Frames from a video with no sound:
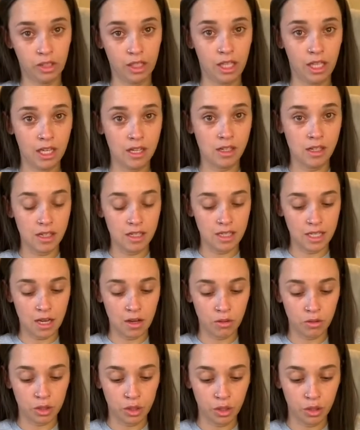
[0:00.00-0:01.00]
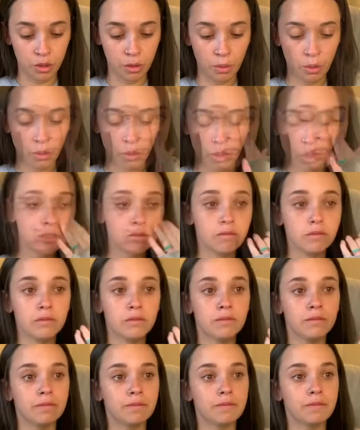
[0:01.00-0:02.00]
kicked us out too.
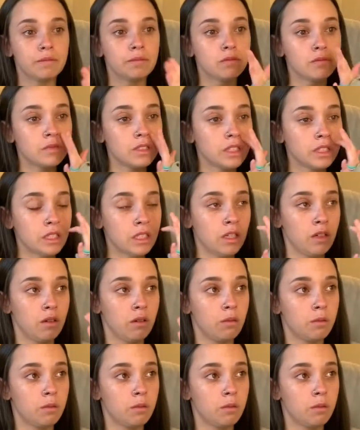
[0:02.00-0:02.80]
So